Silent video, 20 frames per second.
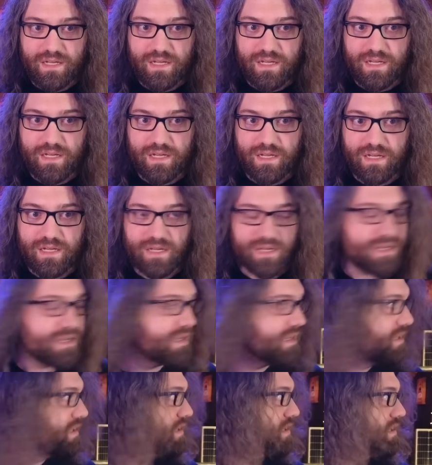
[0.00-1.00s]
Uh,
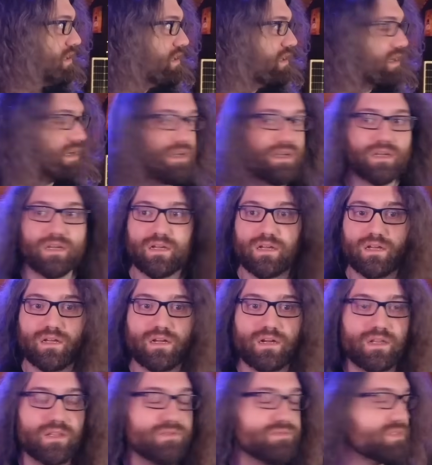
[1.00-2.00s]

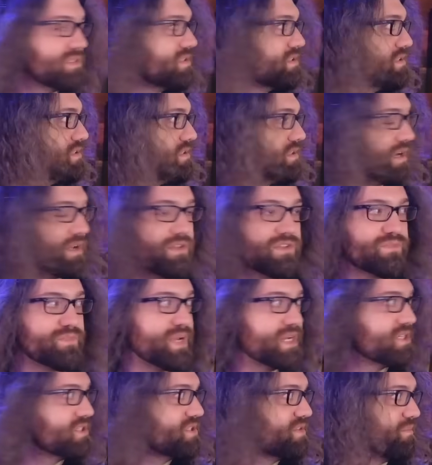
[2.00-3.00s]
are those, are those
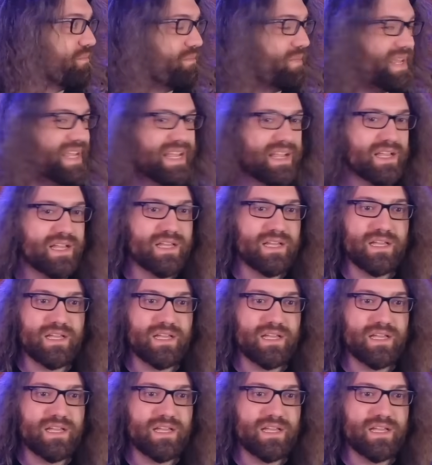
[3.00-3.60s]
pictures of me?